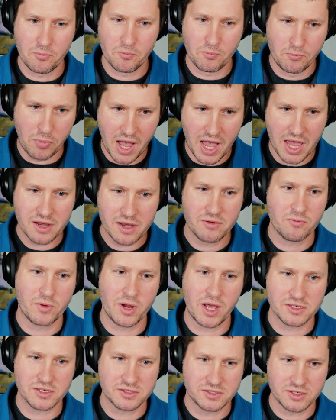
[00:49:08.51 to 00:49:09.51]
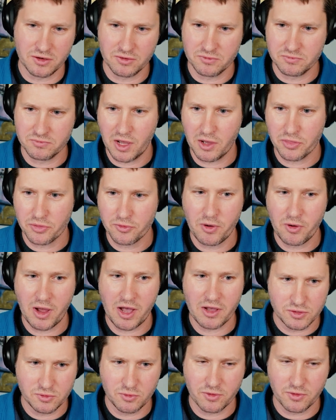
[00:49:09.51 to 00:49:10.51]
But we also, threw
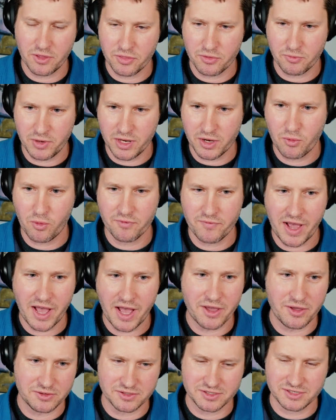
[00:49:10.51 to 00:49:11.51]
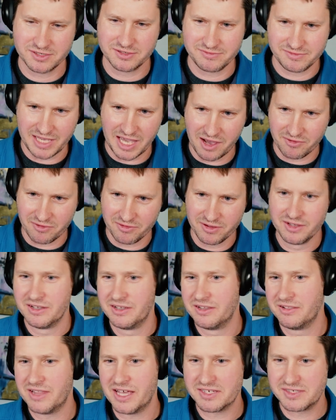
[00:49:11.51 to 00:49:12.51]
out two of the three core values,
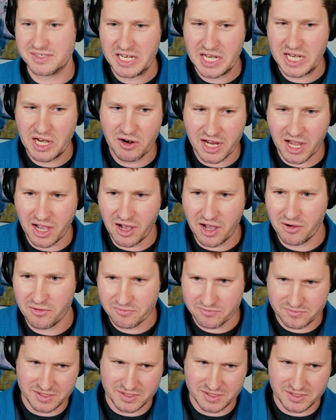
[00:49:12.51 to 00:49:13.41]
less than a year ago.